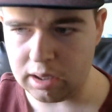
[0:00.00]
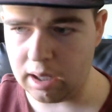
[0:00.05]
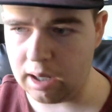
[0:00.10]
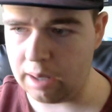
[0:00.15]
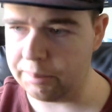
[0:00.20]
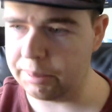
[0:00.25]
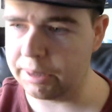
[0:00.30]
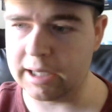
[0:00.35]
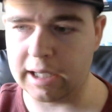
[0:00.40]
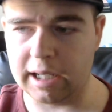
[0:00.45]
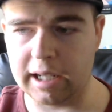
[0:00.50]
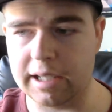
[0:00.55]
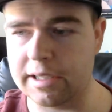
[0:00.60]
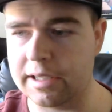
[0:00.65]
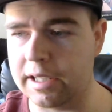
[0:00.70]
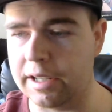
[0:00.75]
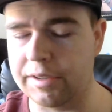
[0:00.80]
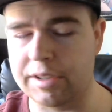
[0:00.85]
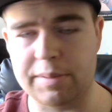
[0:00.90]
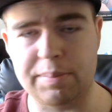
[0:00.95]

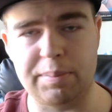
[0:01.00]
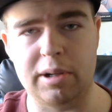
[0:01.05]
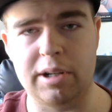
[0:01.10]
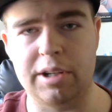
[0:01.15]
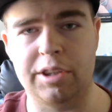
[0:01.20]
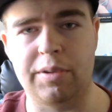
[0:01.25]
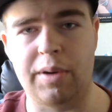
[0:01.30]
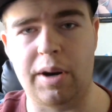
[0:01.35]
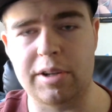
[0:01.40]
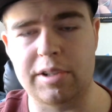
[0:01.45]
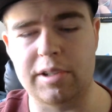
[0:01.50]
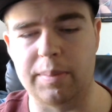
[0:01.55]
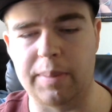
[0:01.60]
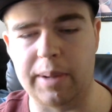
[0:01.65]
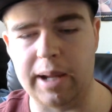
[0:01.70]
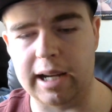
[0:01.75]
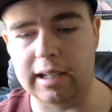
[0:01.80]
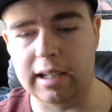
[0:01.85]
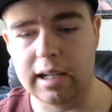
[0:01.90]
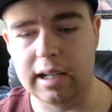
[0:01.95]
because of Sprint and Thruster
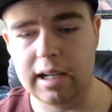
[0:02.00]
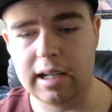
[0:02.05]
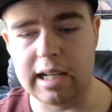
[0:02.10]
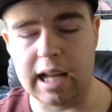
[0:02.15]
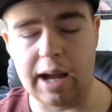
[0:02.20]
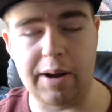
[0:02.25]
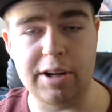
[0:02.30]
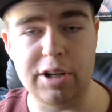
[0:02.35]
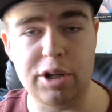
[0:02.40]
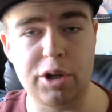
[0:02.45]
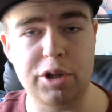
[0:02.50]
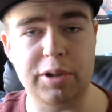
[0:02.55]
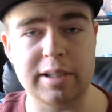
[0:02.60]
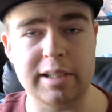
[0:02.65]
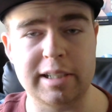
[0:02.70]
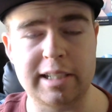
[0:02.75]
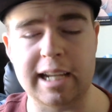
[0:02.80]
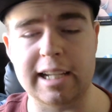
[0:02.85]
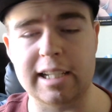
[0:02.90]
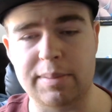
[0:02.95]
Pack. Now, I know you
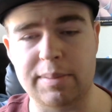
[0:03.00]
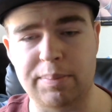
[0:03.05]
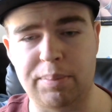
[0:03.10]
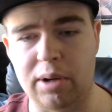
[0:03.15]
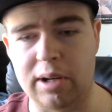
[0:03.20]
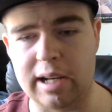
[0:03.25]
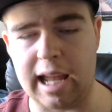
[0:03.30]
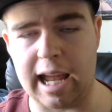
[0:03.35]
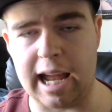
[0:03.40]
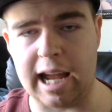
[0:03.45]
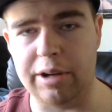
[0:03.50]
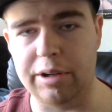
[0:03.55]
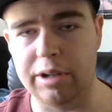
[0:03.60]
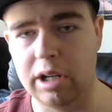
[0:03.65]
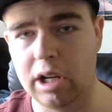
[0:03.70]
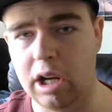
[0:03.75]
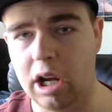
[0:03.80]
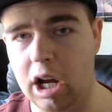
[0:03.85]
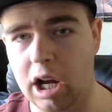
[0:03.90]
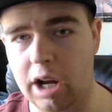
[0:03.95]
can take Sprint out
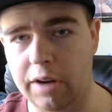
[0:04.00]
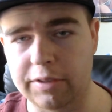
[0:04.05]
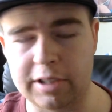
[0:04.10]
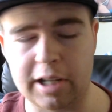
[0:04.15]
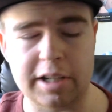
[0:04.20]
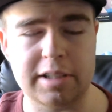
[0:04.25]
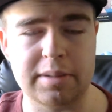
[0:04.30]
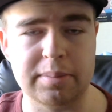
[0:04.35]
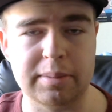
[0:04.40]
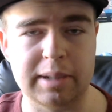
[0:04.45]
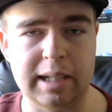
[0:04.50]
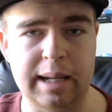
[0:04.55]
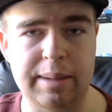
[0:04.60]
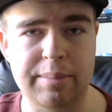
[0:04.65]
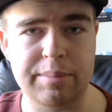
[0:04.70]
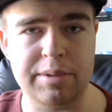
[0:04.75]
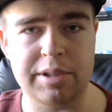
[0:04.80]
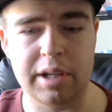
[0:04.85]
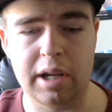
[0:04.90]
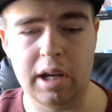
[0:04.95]
of custom
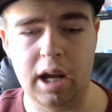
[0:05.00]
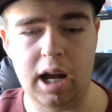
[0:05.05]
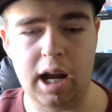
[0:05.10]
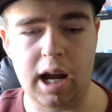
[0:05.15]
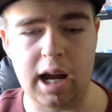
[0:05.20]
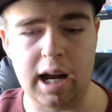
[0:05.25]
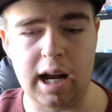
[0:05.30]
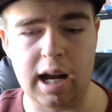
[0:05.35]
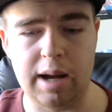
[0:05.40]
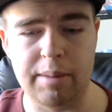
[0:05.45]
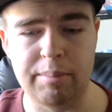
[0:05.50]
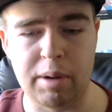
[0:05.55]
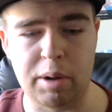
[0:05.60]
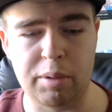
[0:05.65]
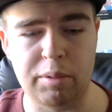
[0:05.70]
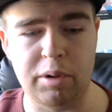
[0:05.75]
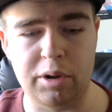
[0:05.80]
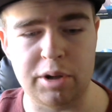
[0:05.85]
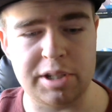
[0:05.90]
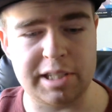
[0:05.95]
games, um, but
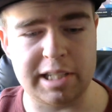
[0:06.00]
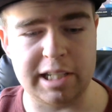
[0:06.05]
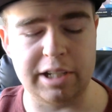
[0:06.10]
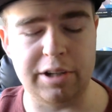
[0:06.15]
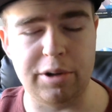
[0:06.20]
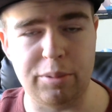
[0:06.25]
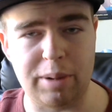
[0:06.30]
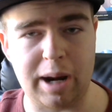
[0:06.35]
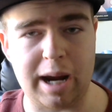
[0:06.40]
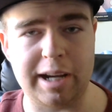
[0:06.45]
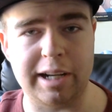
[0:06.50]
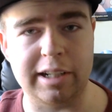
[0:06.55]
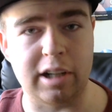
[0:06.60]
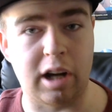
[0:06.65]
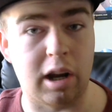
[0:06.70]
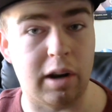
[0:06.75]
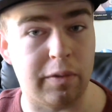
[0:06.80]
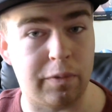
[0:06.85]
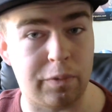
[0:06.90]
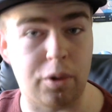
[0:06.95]
we're still waiting
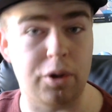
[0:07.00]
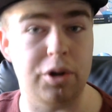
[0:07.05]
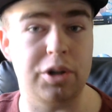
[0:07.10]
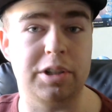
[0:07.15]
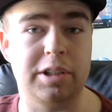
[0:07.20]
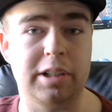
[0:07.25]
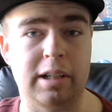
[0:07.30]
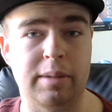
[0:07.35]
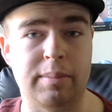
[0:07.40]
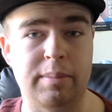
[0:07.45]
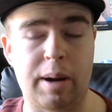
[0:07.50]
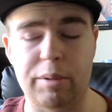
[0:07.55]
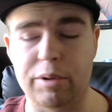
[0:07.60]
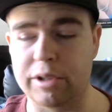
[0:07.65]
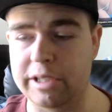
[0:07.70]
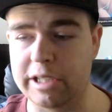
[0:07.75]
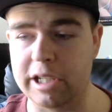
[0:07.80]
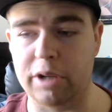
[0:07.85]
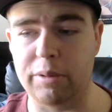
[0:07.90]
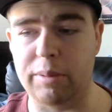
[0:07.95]
on Forge to come out. We're
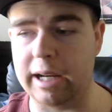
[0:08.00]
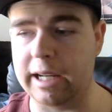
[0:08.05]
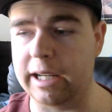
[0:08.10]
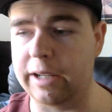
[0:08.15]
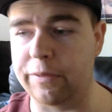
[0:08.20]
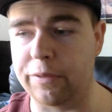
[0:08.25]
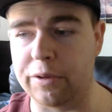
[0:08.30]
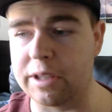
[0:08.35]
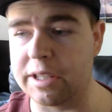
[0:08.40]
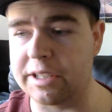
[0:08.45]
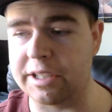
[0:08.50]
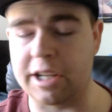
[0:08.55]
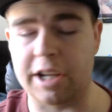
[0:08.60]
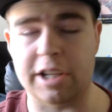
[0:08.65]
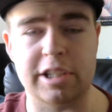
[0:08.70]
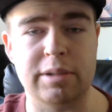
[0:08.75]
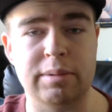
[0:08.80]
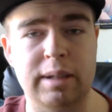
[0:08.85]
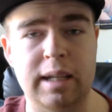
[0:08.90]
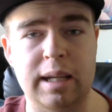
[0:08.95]
still waiting for these
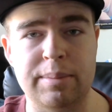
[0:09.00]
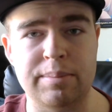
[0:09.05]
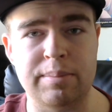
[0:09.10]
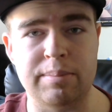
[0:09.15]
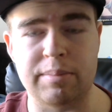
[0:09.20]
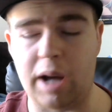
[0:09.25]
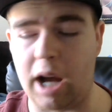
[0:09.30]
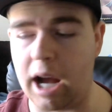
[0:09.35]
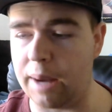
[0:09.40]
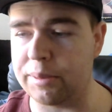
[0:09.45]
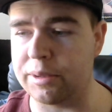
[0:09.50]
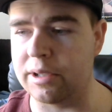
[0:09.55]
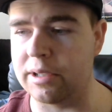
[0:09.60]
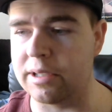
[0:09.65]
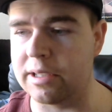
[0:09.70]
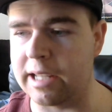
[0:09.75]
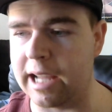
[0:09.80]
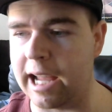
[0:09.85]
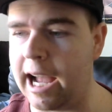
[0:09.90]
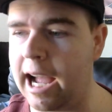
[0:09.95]
custom game
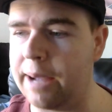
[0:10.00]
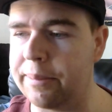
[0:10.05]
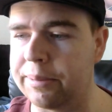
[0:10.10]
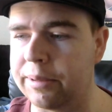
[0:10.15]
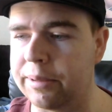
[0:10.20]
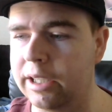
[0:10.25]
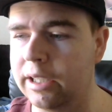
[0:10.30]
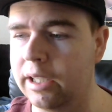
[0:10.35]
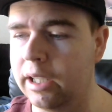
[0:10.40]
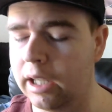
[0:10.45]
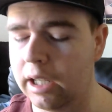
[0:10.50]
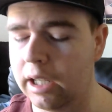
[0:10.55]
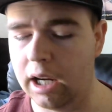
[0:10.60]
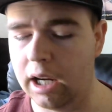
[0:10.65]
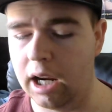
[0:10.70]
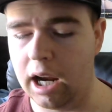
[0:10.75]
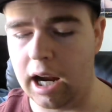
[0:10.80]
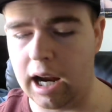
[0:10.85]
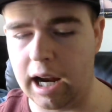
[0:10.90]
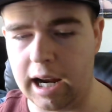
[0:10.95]
options to happen
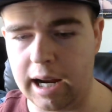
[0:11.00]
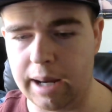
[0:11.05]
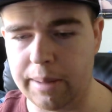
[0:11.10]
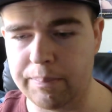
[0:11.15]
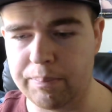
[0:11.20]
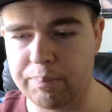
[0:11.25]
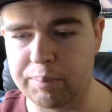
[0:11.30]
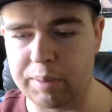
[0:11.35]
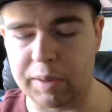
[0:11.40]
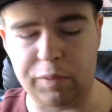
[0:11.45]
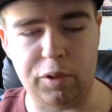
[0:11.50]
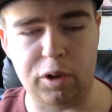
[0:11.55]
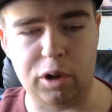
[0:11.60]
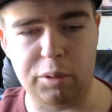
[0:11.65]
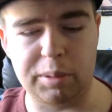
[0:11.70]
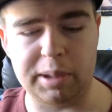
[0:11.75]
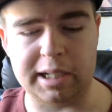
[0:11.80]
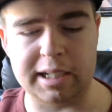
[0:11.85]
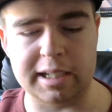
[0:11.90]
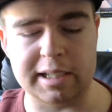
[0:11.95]
um, before
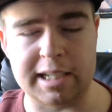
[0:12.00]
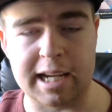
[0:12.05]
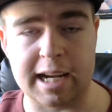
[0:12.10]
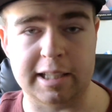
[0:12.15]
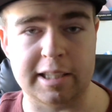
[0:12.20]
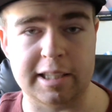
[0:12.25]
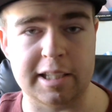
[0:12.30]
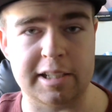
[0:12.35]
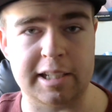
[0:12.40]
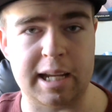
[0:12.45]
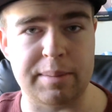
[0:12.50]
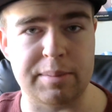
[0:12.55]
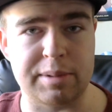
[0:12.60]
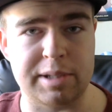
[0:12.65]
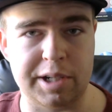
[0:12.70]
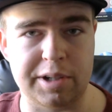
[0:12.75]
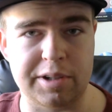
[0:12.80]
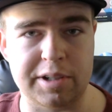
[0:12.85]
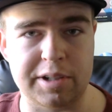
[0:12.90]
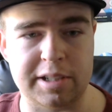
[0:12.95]
we can take this game
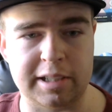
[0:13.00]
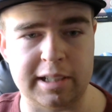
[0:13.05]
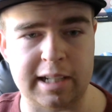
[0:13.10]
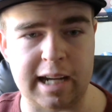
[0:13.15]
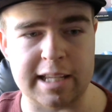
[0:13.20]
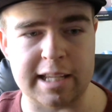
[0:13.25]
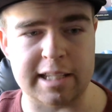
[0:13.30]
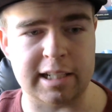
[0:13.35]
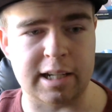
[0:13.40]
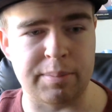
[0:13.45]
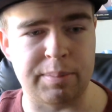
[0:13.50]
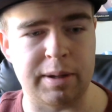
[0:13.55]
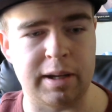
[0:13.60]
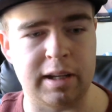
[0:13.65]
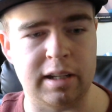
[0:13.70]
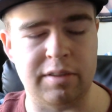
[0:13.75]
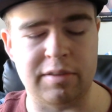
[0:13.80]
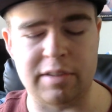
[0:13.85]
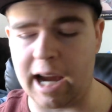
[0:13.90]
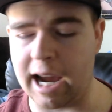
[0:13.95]
seriously as a
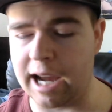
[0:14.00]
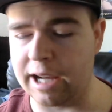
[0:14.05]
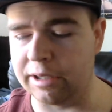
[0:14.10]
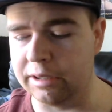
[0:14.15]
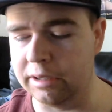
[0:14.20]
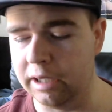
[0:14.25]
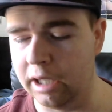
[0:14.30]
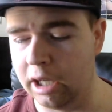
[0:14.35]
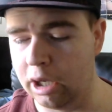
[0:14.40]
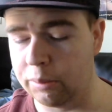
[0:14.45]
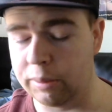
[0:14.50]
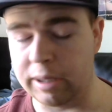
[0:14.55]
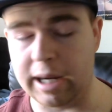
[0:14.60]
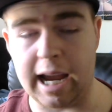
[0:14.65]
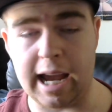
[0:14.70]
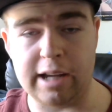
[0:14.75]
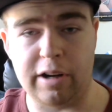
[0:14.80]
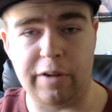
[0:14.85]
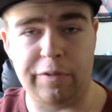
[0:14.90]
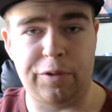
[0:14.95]
competitive title. We
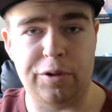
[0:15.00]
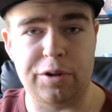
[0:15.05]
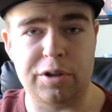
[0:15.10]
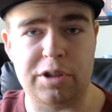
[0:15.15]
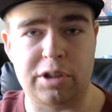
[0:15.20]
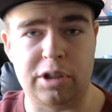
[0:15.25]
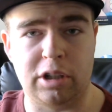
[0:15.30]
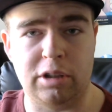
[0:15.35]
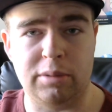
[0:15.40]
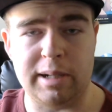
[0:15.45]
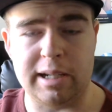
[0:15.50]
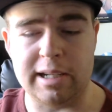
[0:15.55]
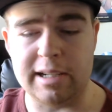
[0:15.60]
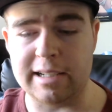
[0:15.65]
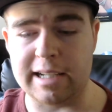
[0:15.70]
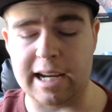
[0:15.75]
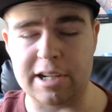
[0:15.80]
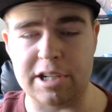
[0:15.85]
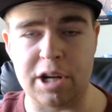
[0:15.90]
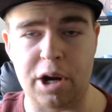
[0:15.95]
had our first tournament in
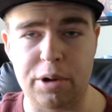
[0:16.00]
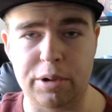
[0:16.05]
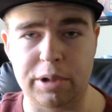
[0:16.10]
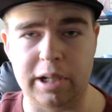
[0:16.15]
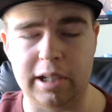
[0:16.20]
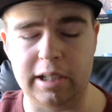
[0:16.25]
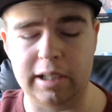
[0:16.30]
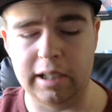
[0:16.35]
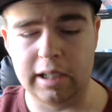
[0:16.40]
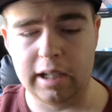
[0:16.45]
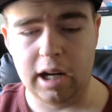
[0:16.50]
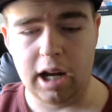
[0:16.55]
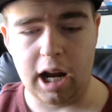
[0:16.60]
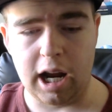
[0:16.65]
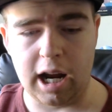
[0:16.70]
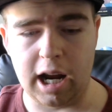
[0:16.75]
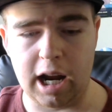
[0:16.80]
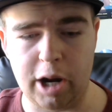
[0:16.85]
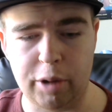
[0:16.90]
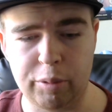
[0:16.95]
Daytona
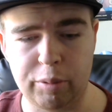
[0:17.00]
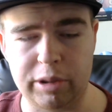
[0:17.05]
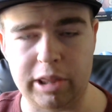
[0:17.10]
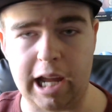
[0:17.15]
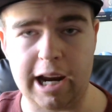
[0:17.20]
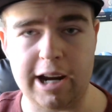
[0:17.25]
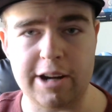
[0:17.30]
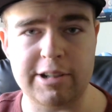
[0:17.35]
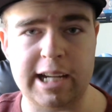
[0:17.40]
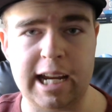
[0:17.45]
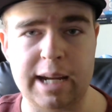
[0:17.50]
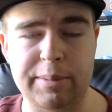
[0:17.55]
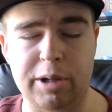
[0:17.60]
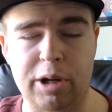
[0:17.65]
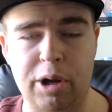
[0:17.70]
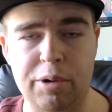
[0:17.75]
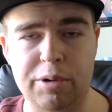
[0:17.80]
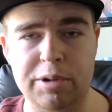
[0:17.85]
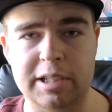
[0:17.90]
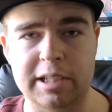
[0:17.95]
Uh, with Iron
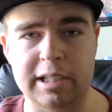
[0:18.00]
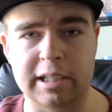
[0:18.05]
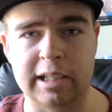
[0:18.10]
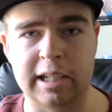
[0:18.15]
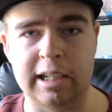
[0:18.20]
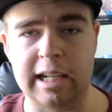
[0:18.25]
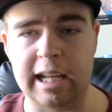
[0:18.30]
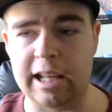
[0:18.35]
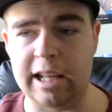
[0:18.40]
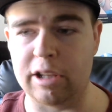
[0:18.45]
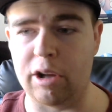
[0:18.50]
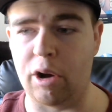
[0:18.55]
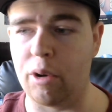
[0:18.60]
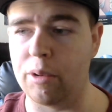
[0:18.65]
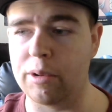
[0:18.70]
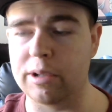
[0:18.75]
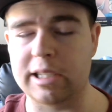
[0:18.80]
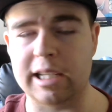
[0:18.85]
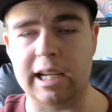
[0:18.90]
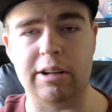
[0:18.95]
Gaming hosting it, and the
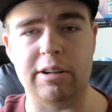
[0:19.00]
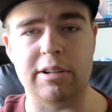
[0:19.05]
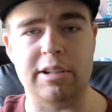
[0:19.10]
whole entire